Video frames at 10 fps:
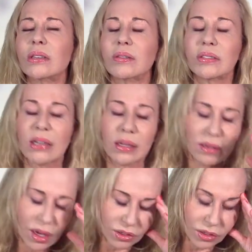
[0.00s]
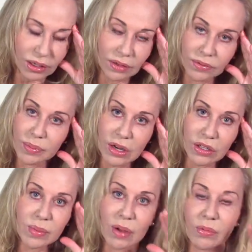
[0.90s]
of psychological mm.
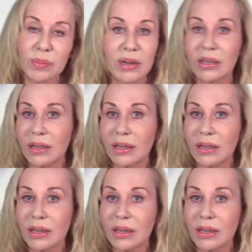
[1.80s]
information about women.